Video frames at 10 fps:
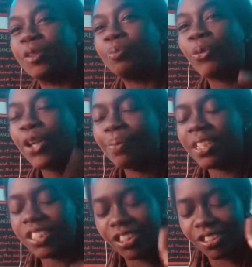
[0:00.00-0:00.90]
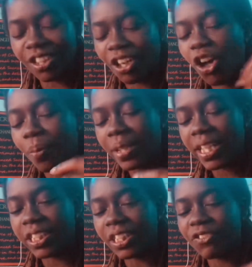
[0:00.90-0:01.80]
pretty much a
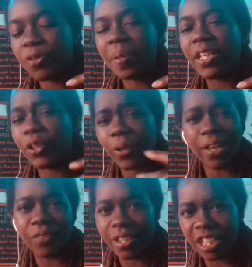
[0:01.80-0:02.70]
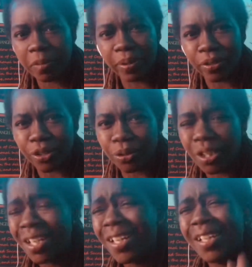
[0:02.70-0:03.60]
culmination of speaking on everything spiritual,
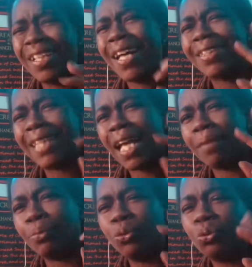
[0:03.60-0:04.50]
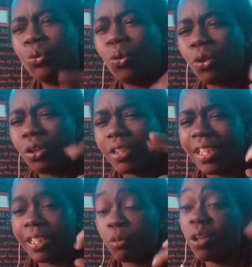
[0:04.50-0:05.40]
not taboo or
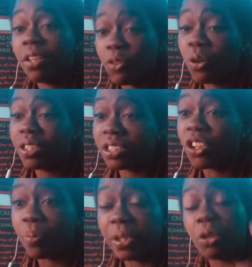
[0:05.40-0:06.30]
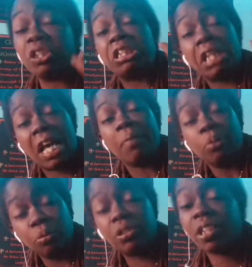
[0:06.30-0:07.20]
anything. Well, of course it's gonna be on
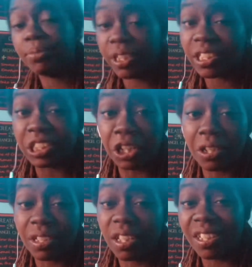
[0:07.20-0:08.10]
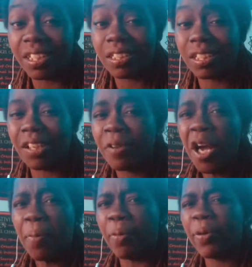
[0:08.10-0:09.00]
taboo subjects and all this other good stuff,
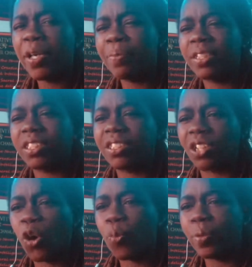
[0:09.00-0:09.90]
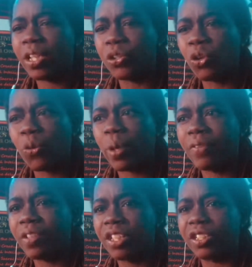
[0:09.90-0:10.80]
but pretty much just to open that doorway of
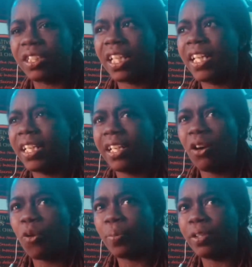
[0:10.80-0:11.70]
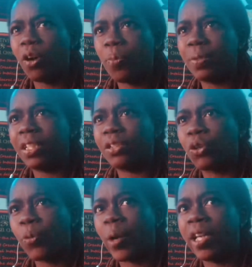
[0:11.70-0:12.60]
understanding, that open that
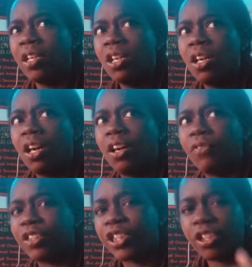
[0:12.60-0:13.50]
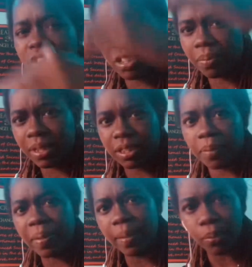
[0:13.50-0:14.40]
doorway of a church amongst the
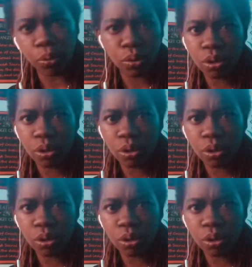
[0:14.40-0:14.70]
people,